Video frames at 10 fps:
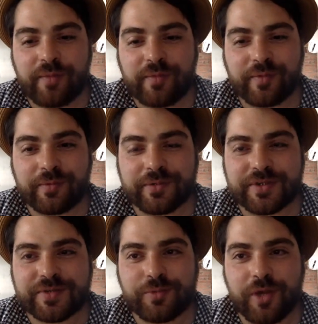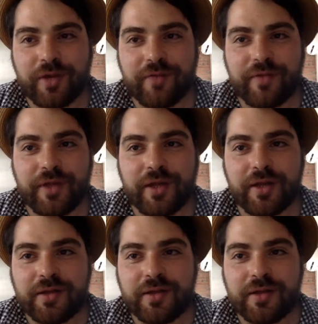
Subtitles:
It was one of the